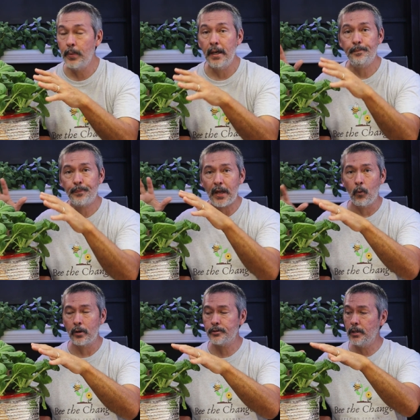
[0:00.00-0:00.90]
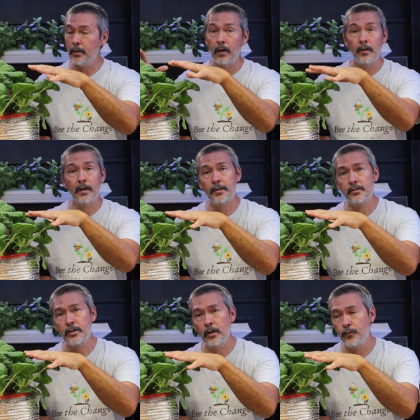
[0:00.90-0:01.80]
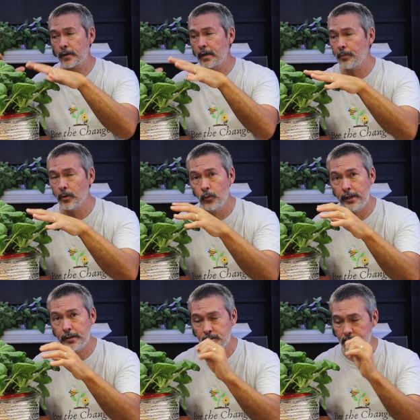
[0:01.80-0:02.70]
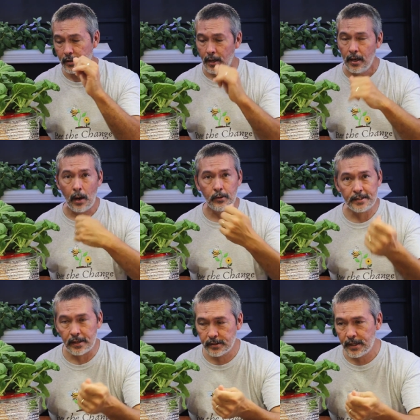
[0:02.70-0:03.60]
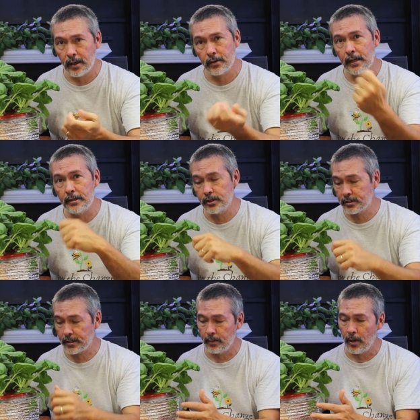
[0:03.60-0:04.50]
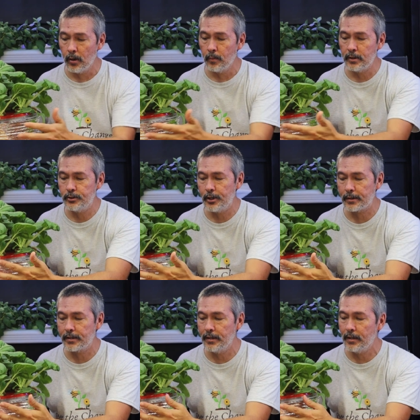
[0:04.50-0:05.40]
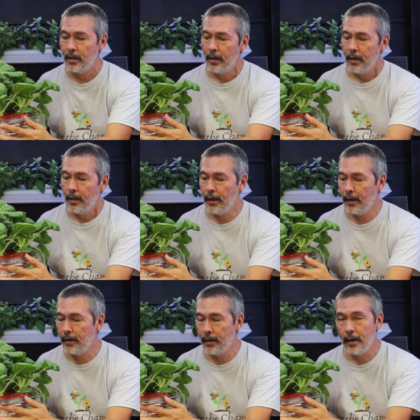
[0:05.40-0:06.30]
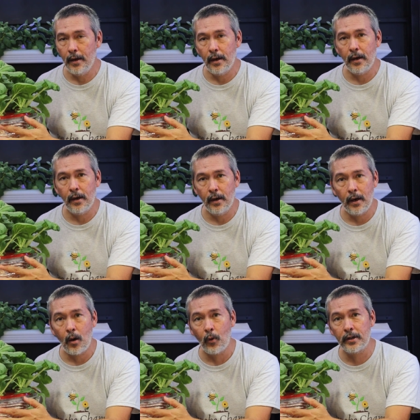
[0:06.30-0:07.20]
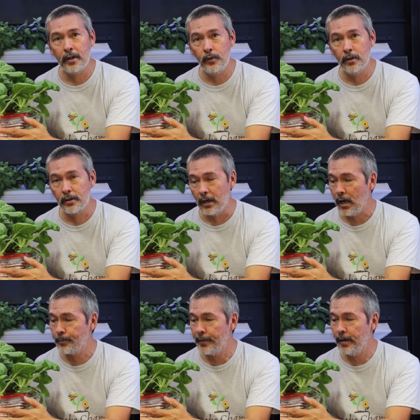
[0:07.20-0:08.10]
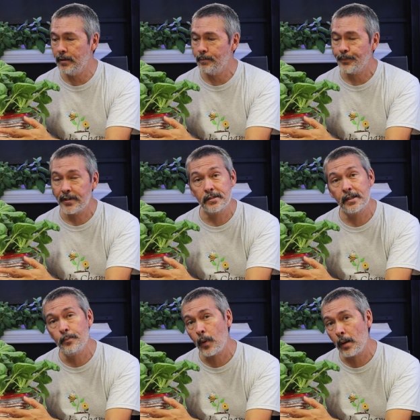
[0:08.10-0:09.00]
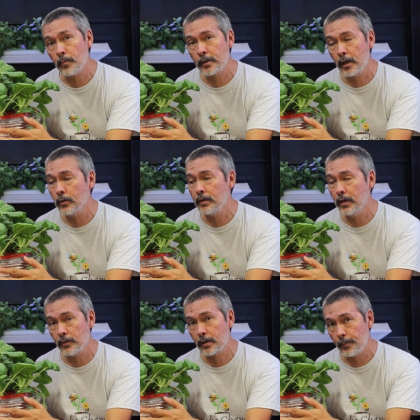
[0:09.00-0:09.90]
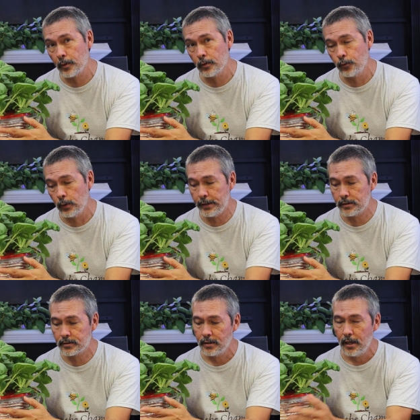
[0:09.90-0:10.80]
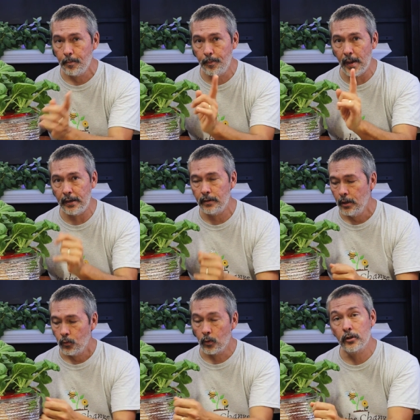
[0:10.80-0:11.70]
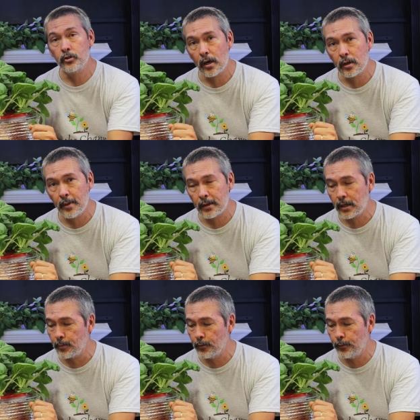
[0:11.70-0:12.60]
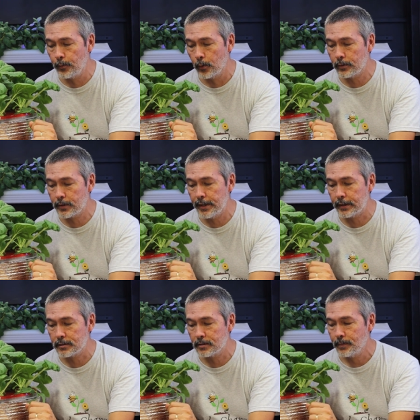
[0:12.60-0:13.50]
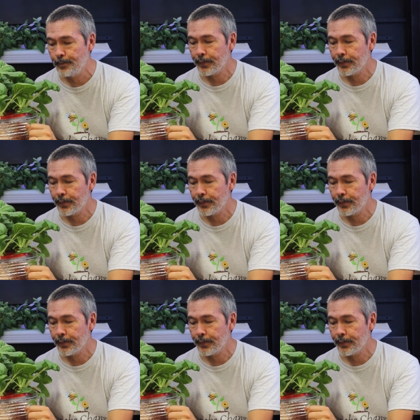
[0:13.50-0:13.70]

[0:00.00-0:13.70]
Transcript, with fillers: But I want to show you, I let this go for a couple of weeks. I was out of town and I just came home and checked it, and uh, I want to give you a little update. This can probably go another couple of weeks, but we're going to talk about a couple of important things.